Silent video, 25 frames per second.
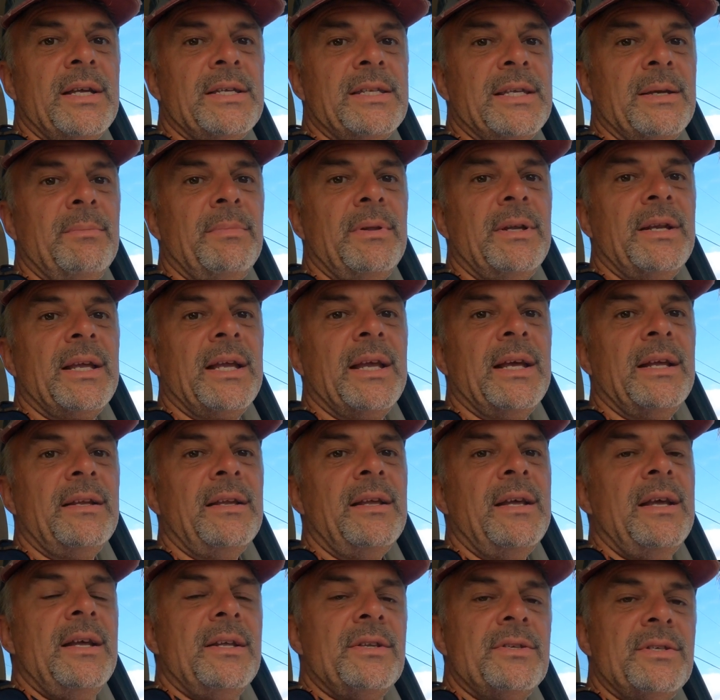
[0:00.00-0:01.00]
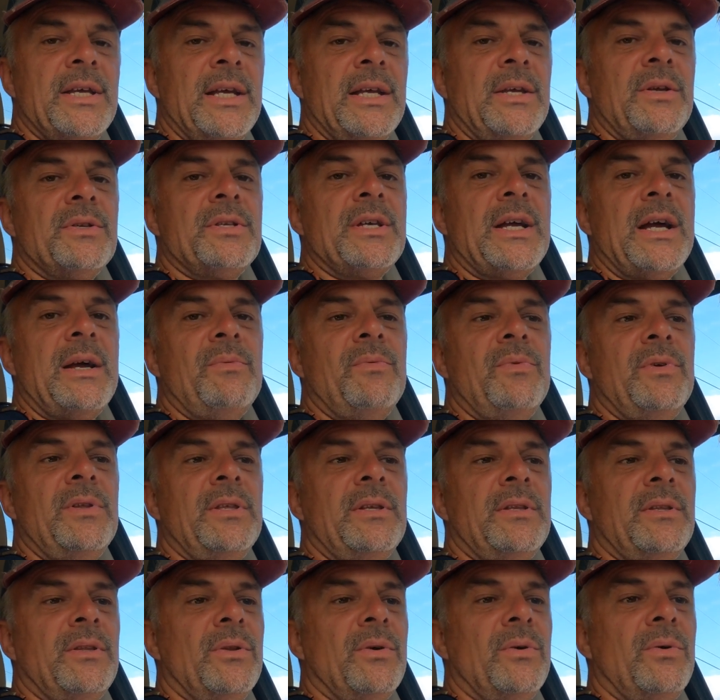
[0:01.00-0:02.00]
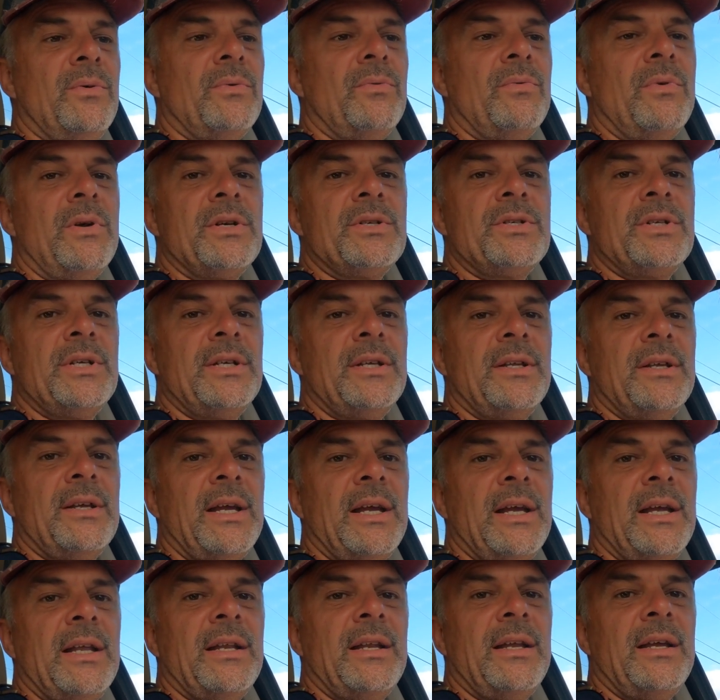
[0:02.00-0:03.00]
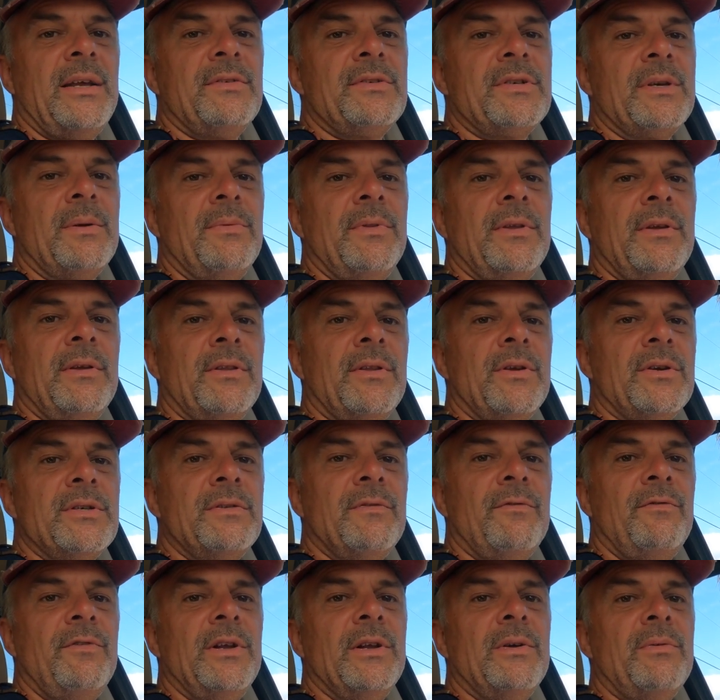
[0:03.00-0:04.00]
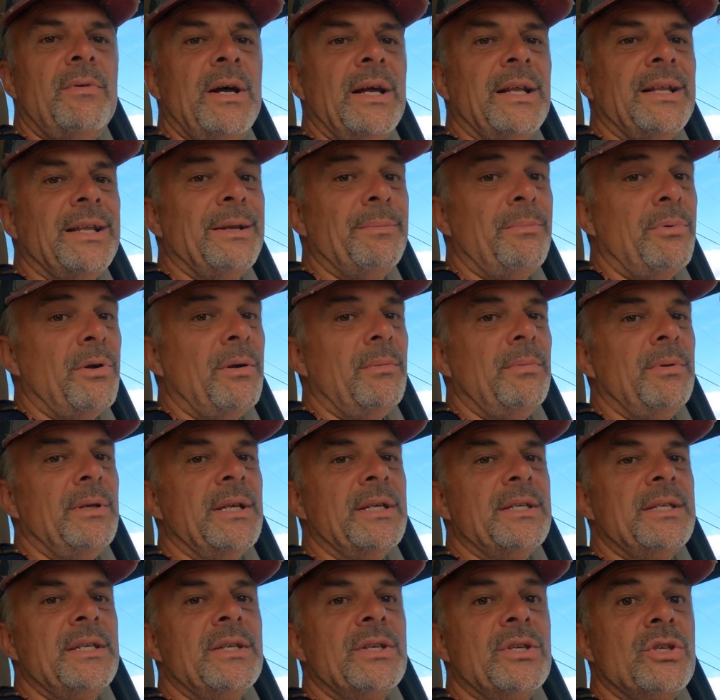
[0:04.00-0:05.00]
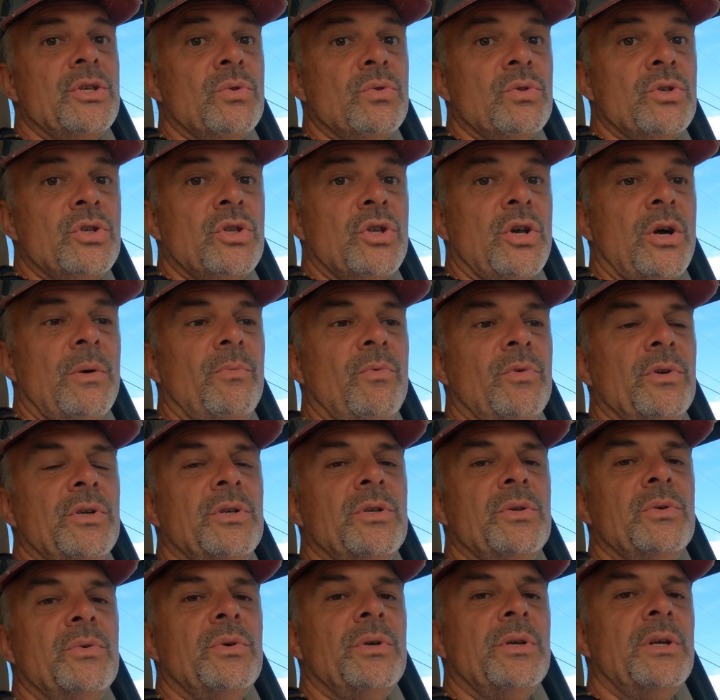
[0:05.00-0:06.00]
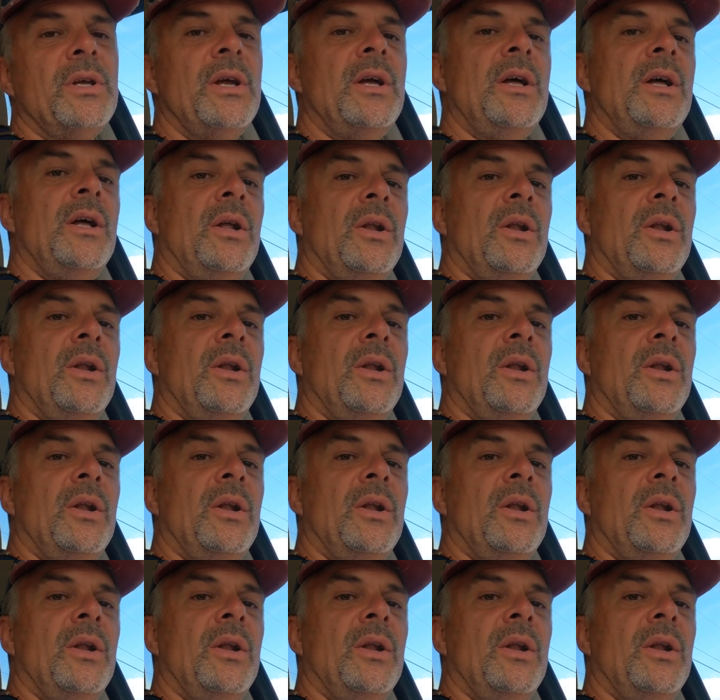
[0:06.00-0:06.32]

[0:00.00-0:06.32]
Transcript: assemble it again take your time with it don't rush it and if something doesn't feel right it probably isn't so stop what you're doing